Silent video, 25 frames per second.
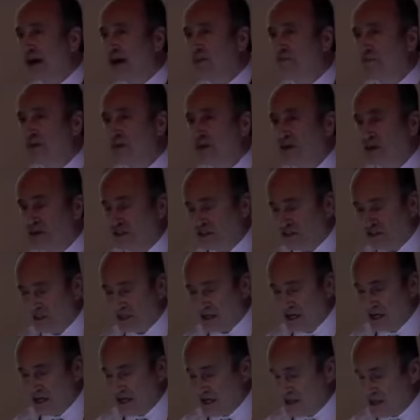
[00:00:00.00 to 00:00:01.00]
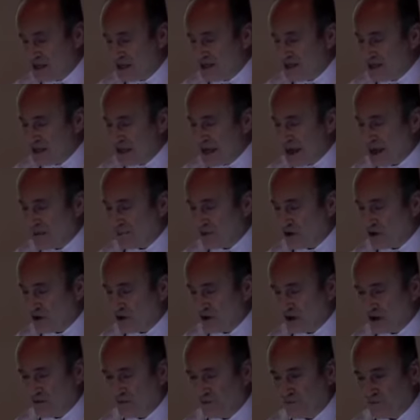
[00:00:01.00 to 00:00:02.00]
baby is in the
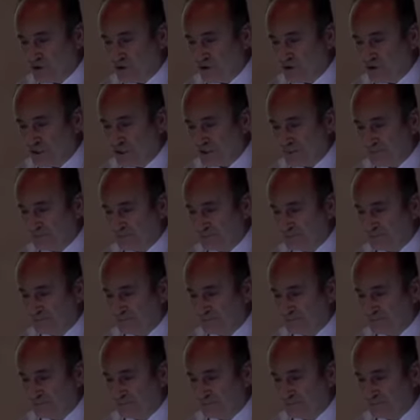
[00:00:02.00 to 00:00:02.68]
amniotic fluid.